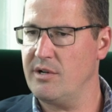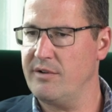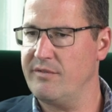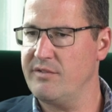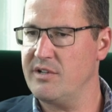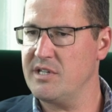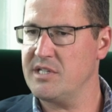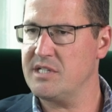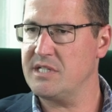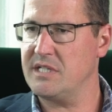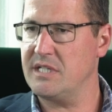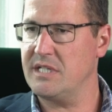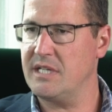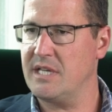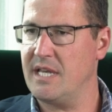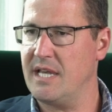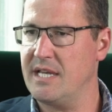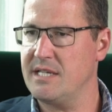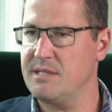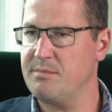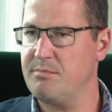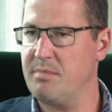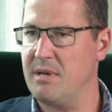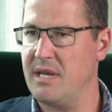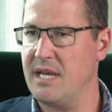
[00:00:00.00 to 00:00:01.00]
obviously
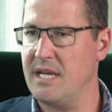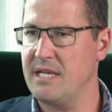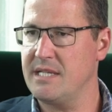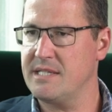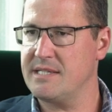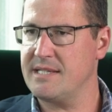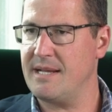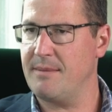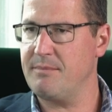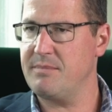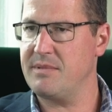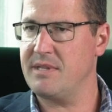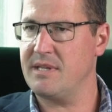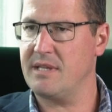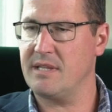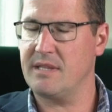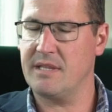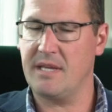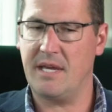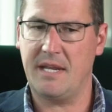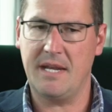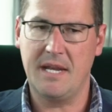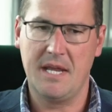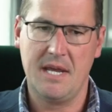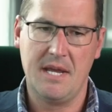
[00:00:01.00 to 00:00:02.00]
has been something
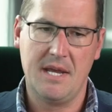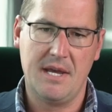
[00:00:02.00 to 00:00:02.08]
that